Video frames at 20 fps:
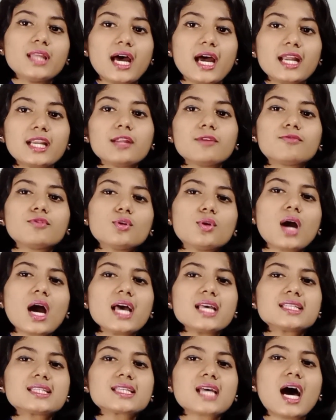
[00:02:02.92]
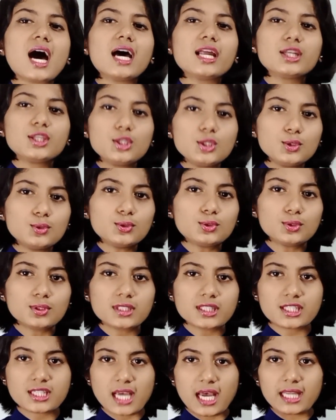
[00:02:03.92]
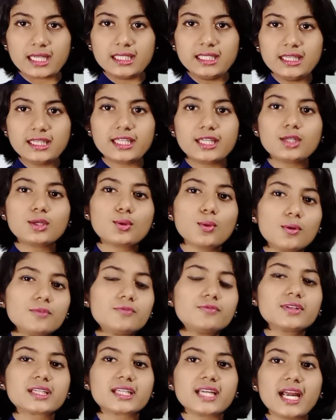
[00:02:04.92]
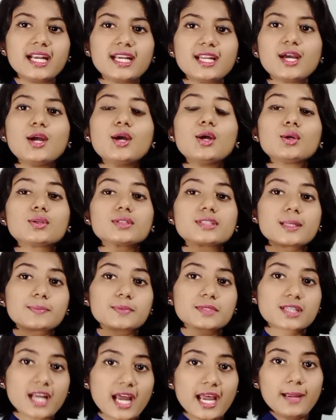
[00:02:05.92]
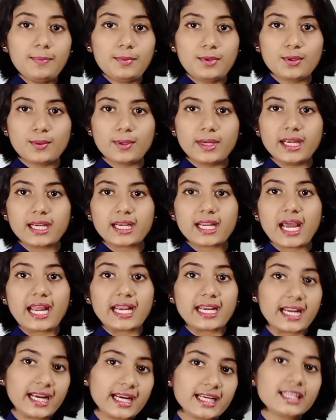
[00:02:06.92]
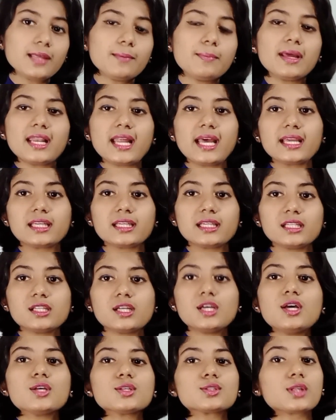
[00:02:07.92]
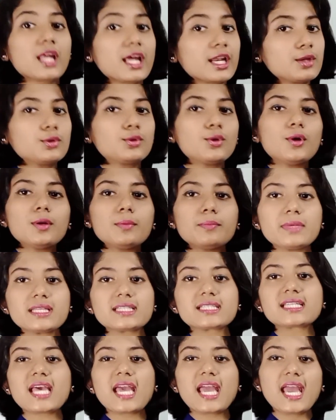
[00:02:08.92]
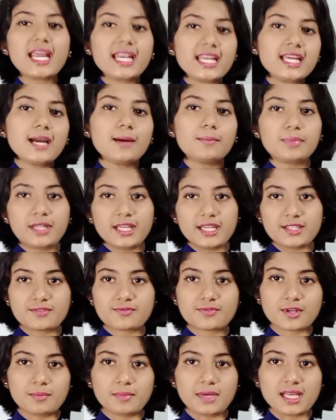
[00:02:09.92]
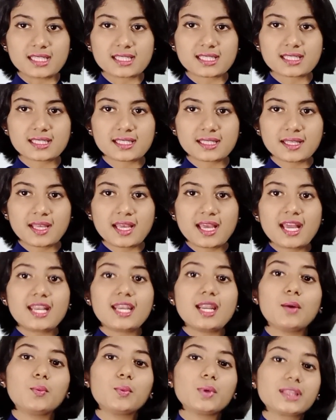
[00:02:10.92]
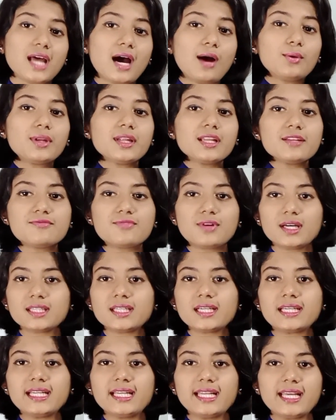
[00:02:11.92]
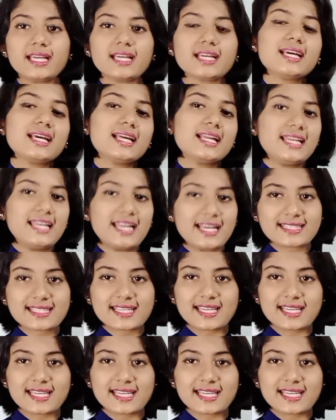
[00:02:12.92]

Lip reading: that, if you guys are new to the channel, then don't forget to subscribe to it and hit the bell icon so that you don't miss any updates from us. Now without any further delay, let's